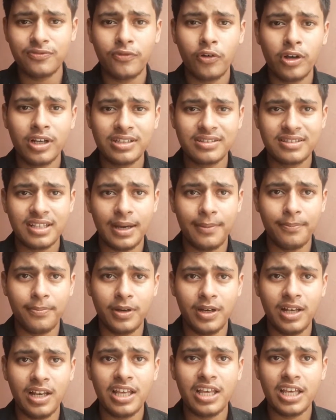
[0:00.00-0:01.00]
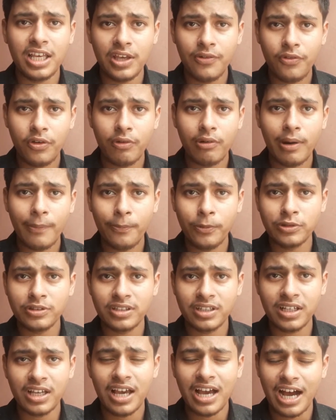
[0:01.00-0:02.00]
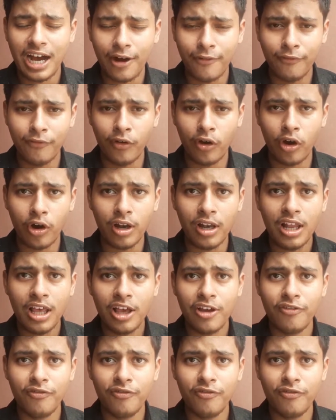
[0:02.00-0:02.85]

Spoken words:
For example, if you are pushing a wall